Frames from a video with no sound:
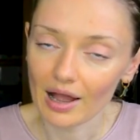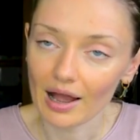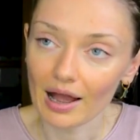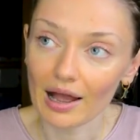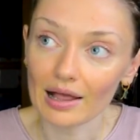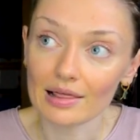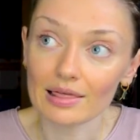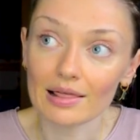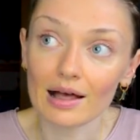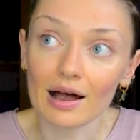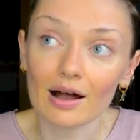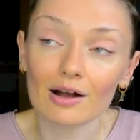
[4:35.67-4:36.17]
I
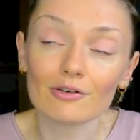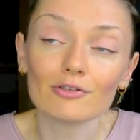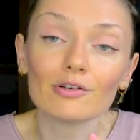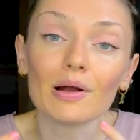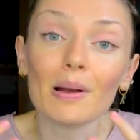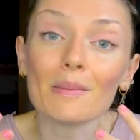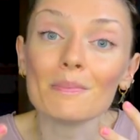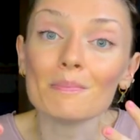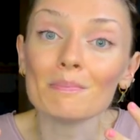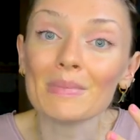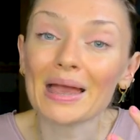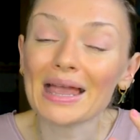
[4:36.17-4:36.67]
love
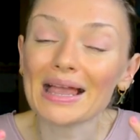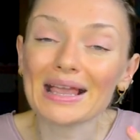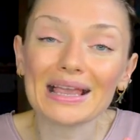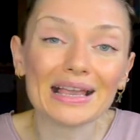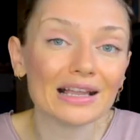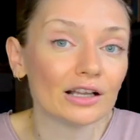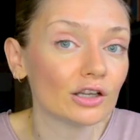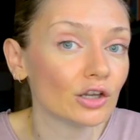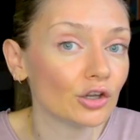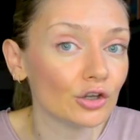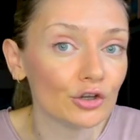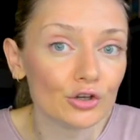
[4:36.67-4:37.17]

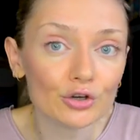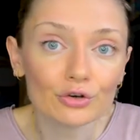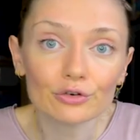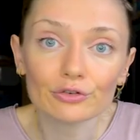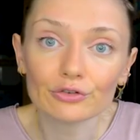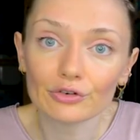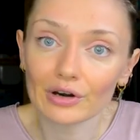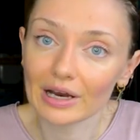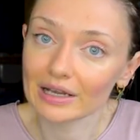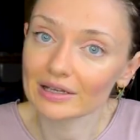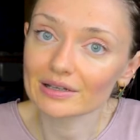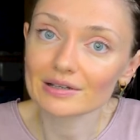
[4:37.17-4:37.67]
making new
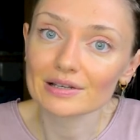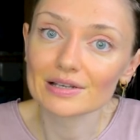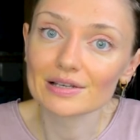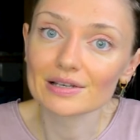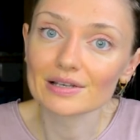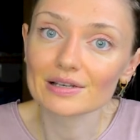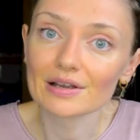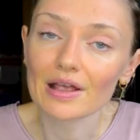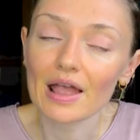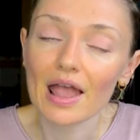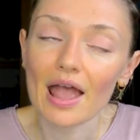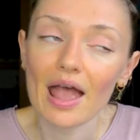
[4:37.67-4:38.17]

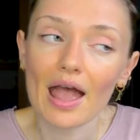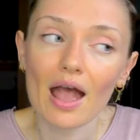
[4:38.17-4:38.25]
friends